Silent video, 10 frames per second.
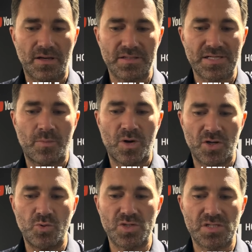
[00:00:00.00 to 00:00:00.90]
someone
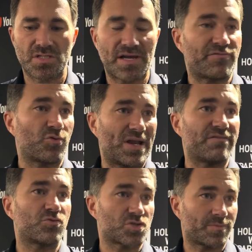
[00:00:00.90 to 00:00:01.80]
who was several
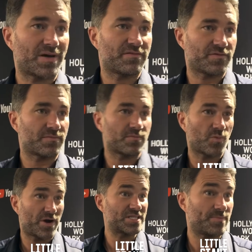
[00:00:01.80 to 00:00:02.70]
levels above
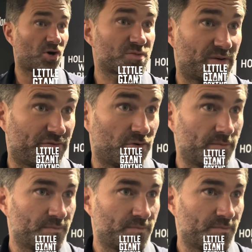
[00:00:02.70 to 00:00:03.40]
where he's boxed before.